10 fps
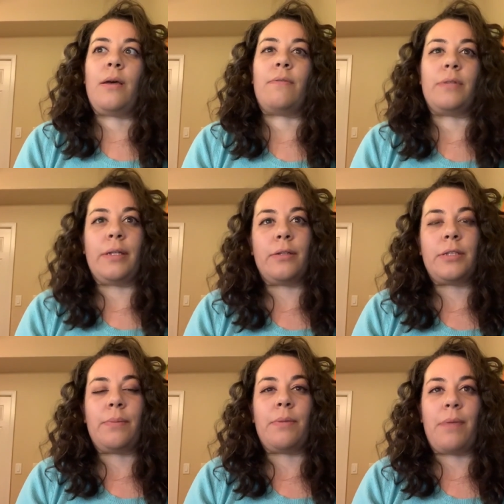of
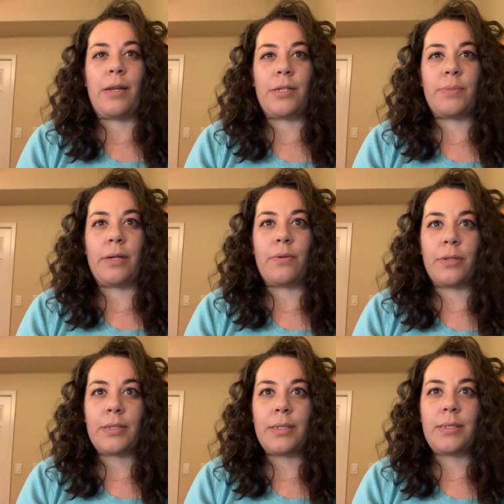leadership and management
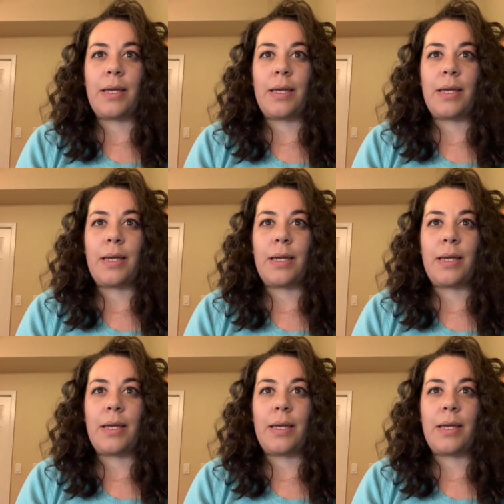courses,